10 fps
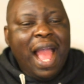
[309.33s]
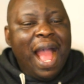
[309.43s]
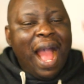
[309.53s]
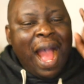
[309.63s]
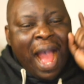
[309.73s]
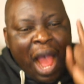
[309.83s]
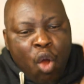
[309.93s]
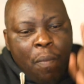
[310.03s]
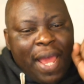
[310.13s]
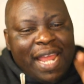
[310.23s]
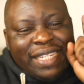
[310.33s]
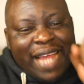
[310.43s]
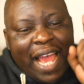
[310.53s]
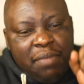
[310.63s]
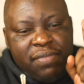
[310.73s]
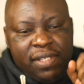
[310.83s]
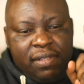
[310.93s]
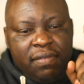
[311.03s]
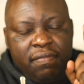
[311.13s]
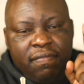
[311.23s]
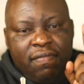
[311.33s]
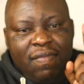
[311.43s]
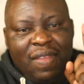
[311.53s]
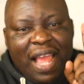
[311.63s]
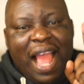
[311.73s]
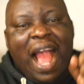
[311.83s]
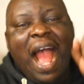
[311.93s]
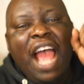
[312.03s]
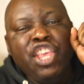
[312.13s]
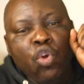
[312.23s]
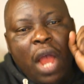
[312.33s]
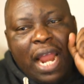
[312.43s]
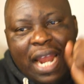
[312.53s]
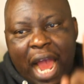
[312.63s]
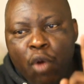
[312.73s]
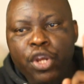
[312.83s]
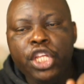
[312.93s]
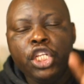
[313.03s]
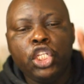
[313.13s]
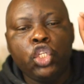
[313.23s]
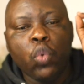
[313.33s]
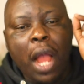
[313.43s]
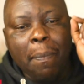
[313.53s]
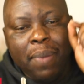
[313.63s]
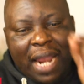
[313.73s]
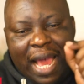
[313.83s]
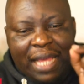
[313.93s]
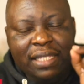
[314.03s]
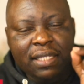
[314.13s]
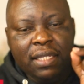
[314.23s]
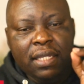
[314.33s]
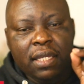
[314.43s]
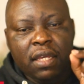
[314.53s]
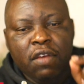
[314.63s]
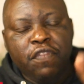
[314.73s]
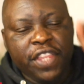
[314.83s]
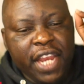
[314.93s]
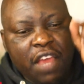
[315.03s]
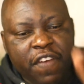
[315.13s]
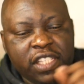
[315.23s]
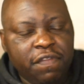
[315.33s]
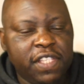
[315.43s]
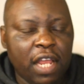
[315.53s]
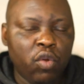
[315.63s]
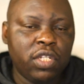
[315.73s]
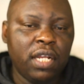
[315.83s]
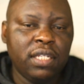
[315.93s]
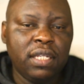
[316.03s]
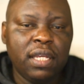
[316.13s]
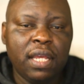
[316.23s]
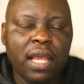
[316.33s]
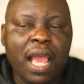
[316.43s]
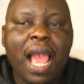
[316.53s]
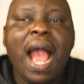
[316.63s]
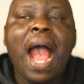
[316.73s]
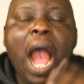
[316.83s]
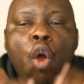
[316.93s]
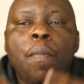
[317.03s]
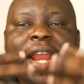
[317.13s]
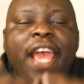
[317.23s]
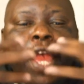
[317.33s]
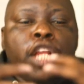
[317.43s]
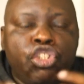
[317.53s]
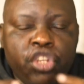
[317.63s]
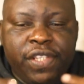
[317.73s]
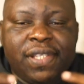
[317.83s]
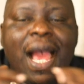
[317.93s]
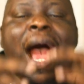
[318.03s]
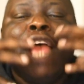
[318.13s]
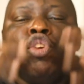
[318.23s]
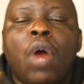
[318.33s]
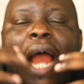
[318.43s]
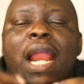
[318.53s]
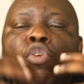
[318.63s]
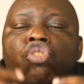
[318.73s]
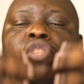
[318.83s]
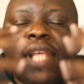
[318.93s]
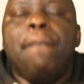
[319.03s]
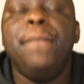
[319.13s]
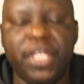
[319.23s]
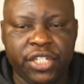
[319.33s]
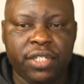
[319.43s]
How many times are you allowed to apply for the diversity visa lottery? How many entries are you allowed to submit?